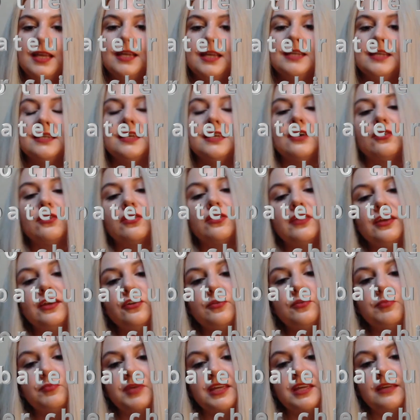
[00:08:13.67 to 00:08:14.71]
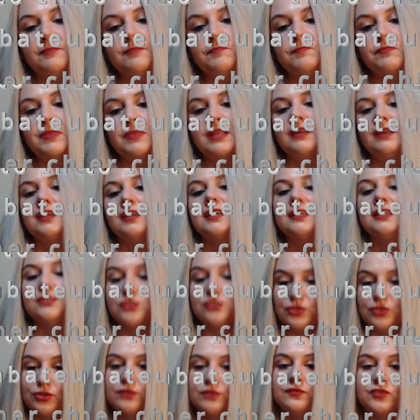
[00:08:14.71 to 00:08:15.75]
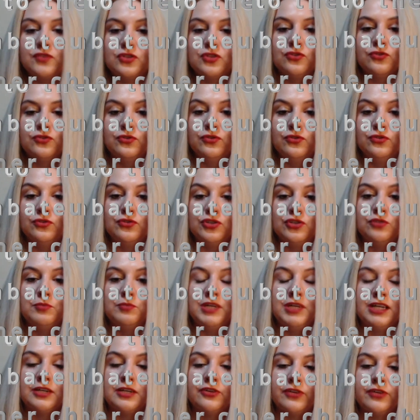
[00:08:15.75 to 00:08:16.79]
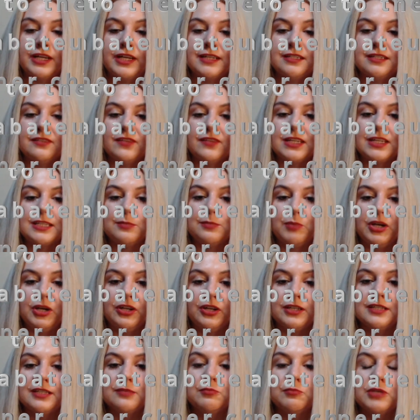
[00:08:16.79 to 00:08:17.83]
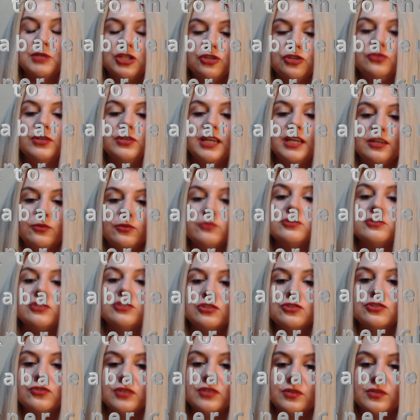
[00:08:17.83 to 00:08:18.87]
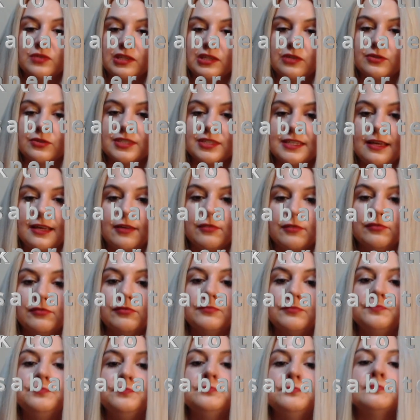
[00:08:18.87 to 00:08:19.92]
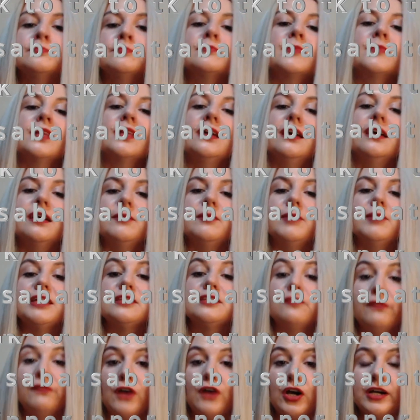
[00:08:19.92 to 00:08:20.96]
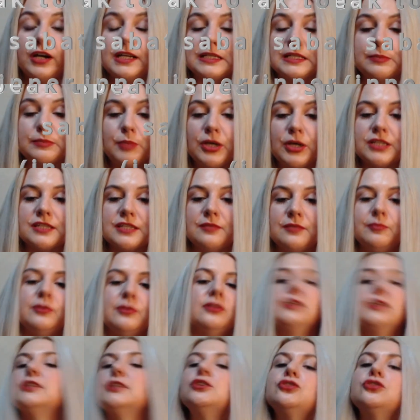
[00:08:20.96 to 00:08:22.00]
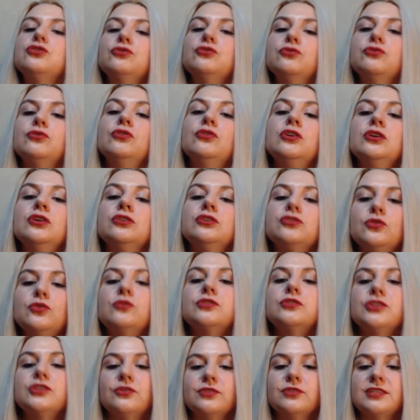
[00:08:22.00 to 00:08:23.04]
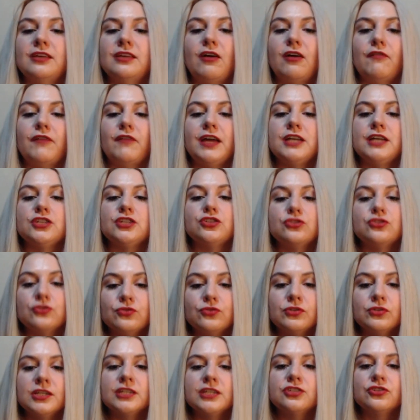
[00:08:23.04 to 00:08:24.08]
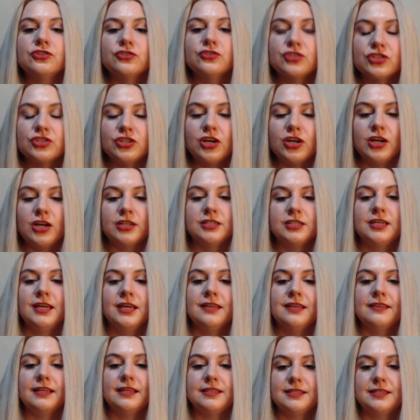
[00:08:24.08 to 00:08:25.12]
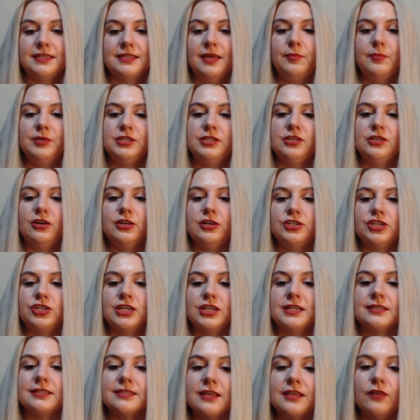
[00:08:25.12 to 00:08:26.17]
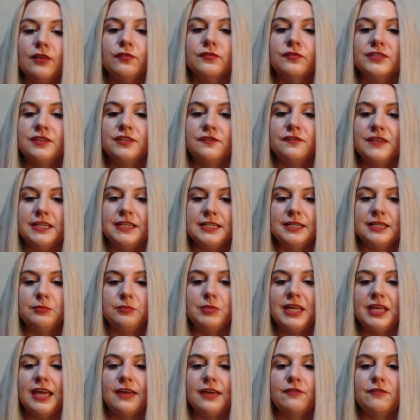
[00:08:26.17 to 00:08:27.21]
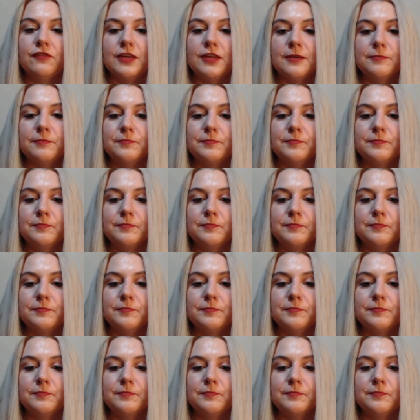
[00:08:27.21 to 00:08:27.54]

Now, therapy, it serves to be a corrective experience, but you can also do it with yourself as far as possible, is to talk to yourself as soon as you start that sabotaging, self-defeating behavior.